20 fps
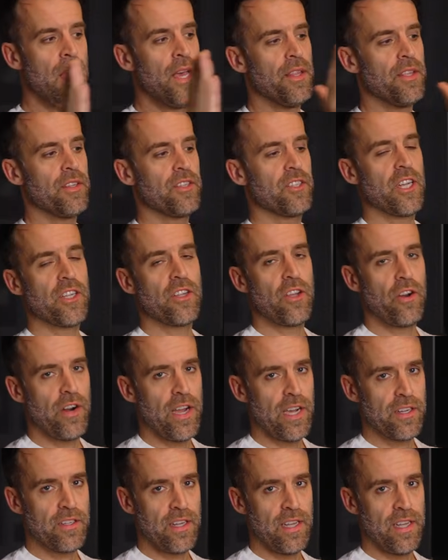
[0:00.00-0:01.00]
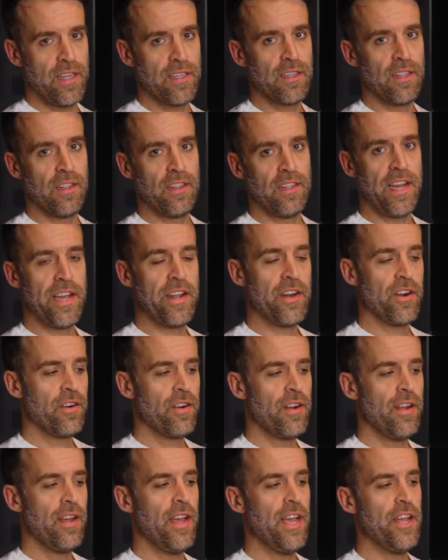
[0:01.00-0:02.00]
The 600X is
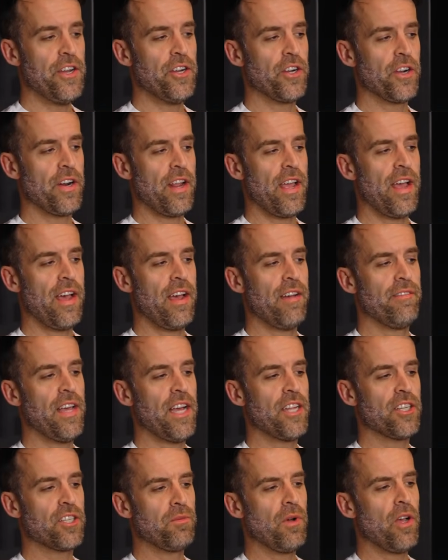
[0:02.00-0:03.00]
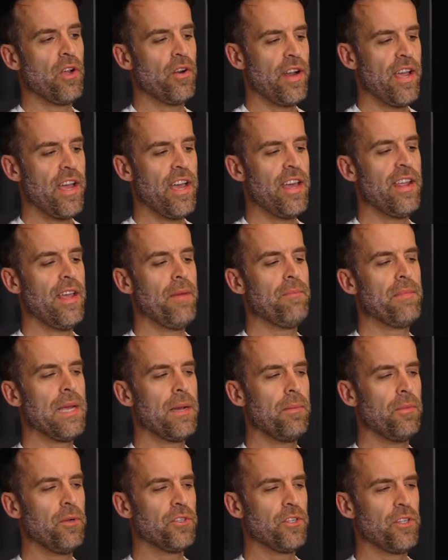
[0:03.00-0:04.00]
lighter and you're gonna have that smaller head and be
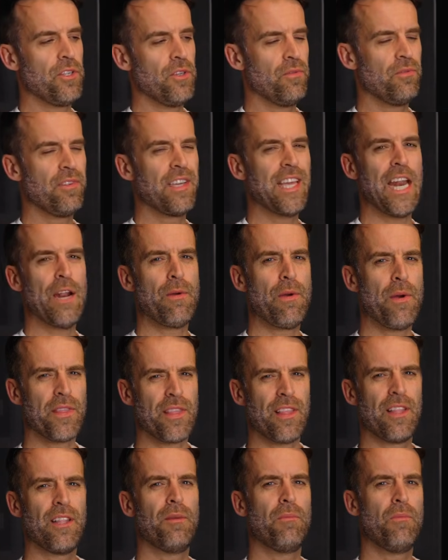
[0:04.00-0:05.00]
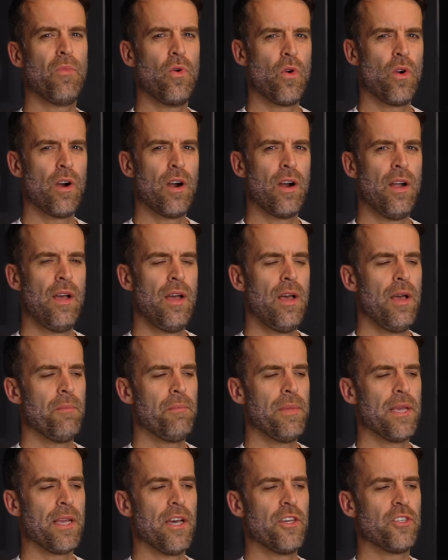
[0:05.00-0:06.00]
able to get away with a little more
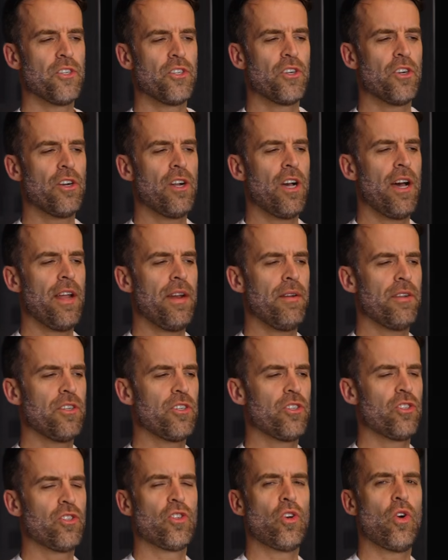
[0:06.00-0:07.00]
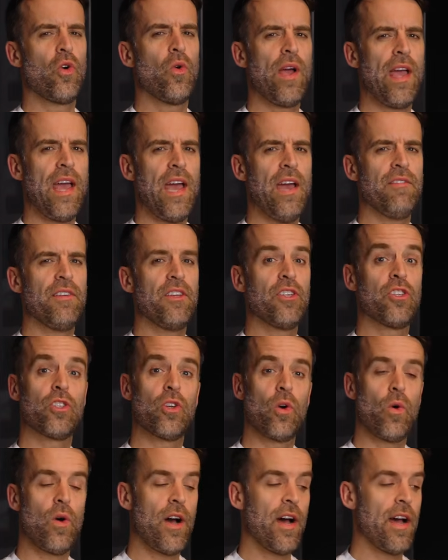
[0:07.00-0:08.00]
because you're not so heavy,
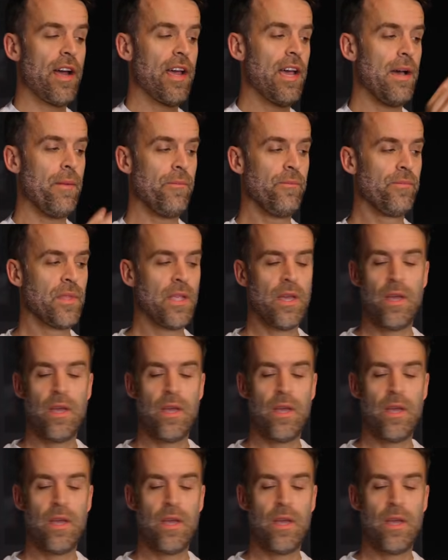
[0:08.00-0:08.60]
so high up.